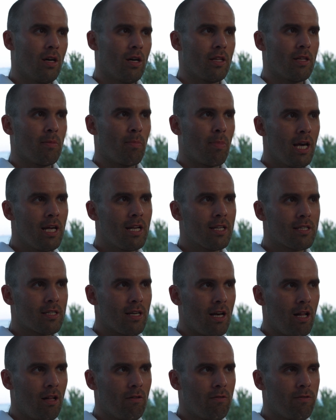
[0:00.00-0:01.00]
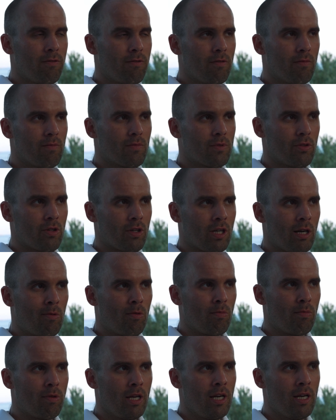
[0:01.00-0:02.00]
The blade itself, so the
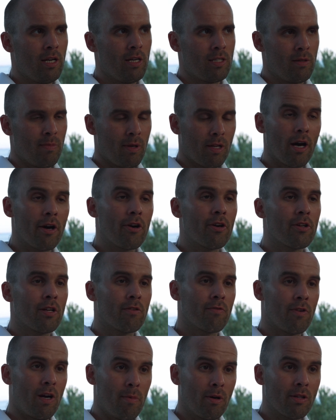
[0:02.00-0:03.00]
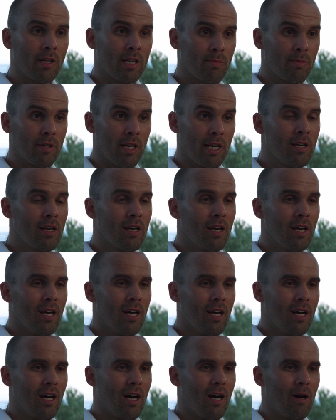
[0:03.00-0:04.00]
carbon blade is a bit lighter than fiberglass blade,
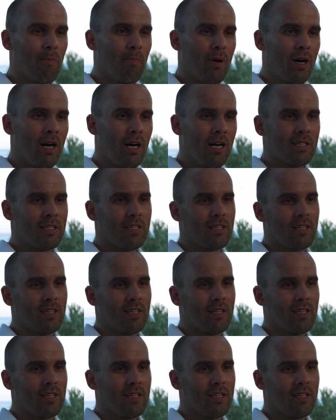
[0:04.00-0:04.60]
but